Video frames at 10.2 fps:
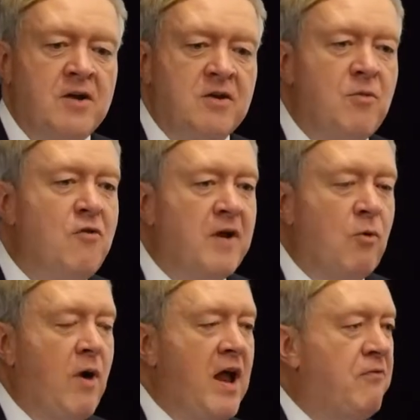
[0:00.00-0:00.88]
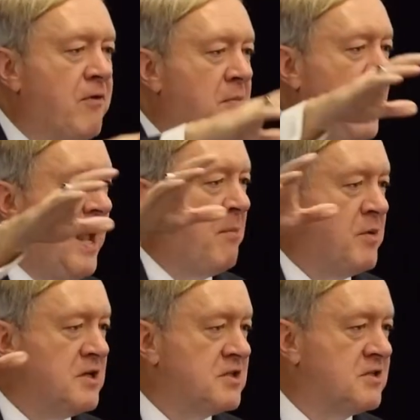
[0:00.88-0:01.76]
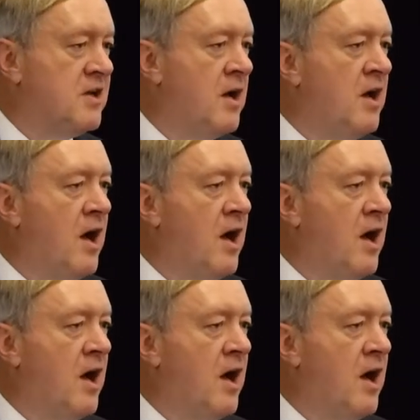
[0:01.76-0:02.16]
to move it away from campus